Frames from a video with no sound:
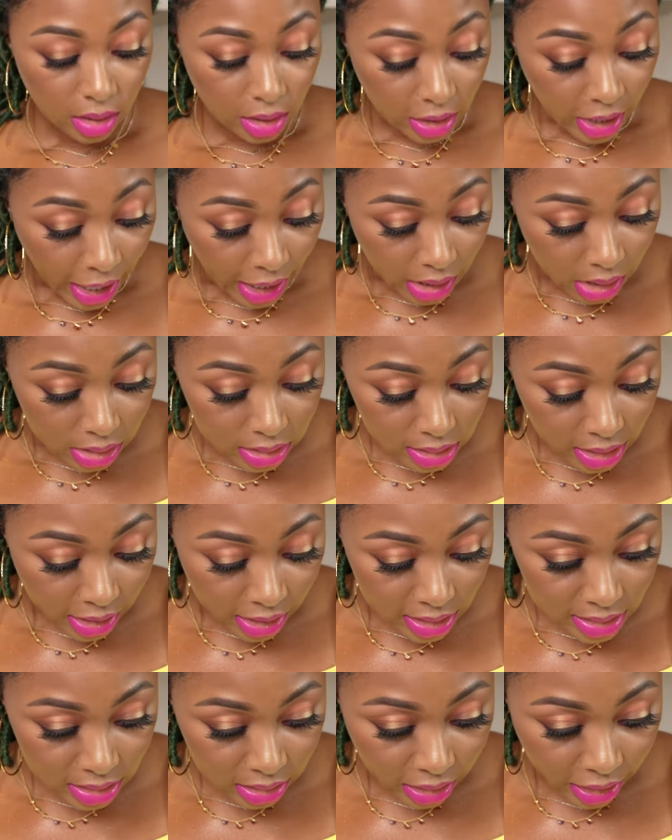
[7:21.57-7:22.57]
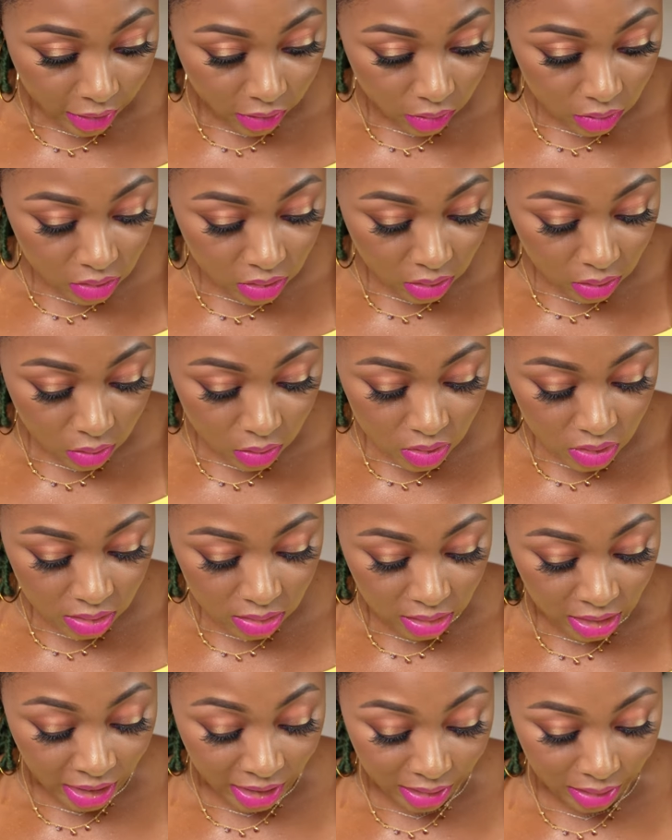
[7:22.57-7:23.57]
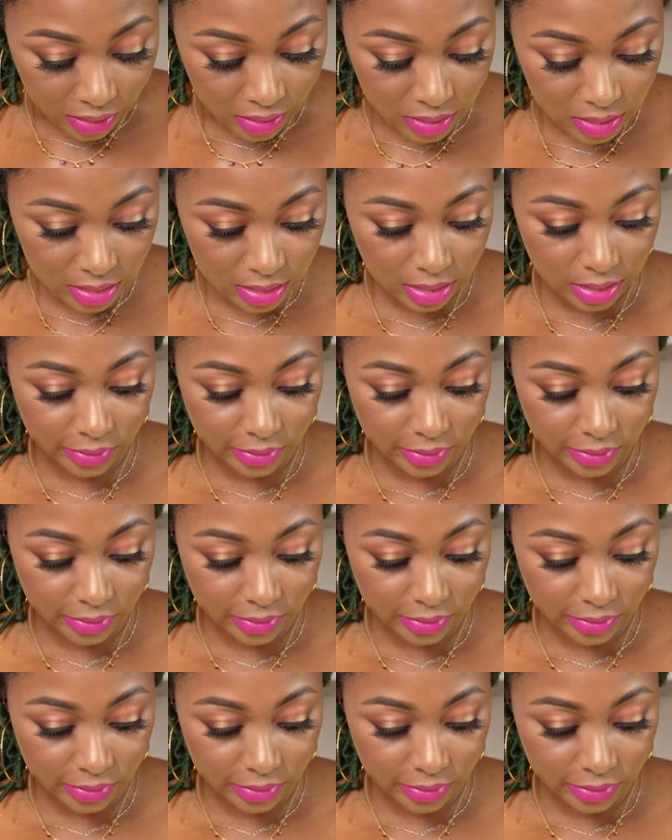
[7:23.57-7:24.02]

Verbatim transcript: And that looks like it's leather too, which is nice.